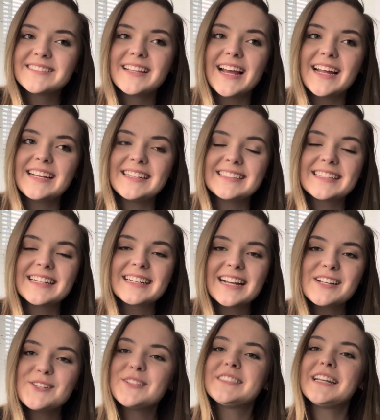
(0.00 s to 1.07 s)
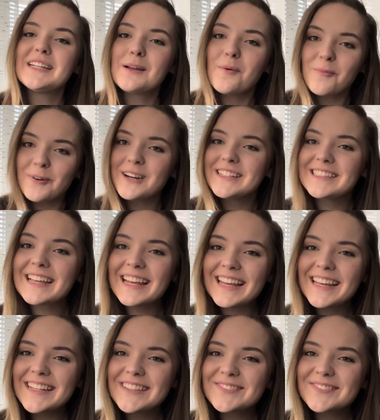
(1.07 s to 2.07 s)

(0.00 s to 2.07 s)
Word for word: and he said, can you stand up for a second?